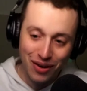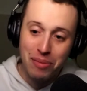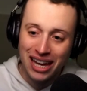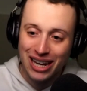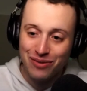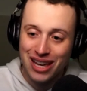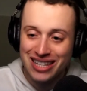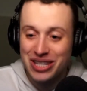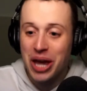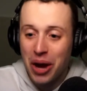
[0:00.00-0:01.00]
I make any
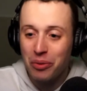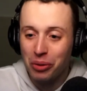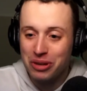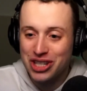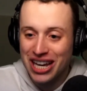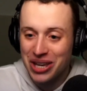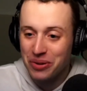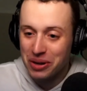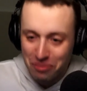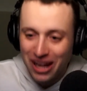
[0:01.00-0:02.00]
faces, it will be
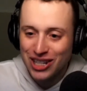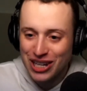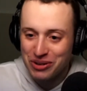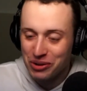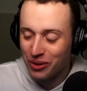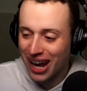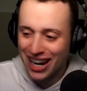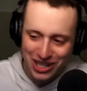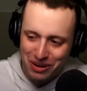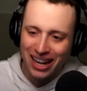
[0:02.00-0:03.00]
genuine, my genuine
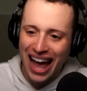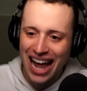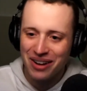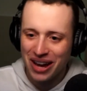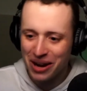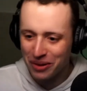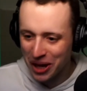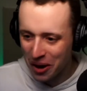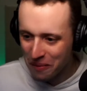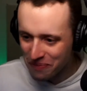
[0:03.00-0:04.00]
reaction. But anyway, here we
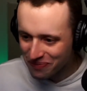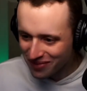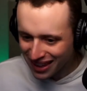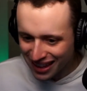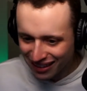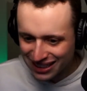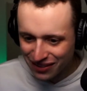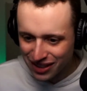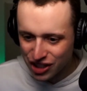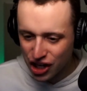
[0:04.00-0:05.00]
go. Let's give
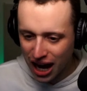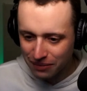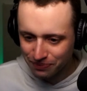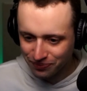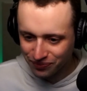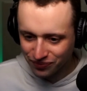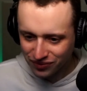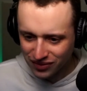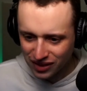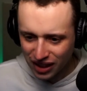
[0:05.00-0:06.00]
this a shot.
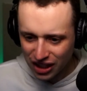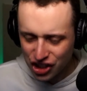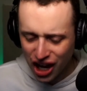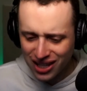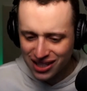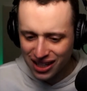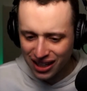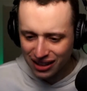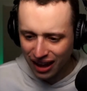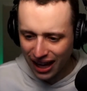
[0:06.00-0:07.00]
Just
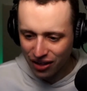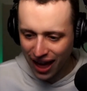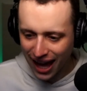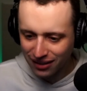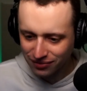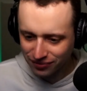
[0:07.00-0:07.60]
Like That.